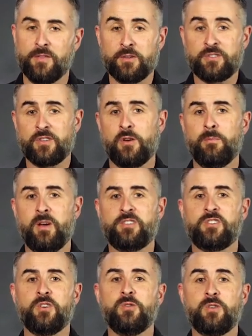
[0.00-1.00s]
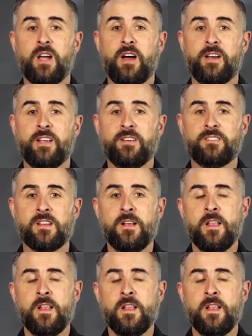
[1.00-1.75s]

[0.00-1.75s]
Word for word: There's so much to who God is,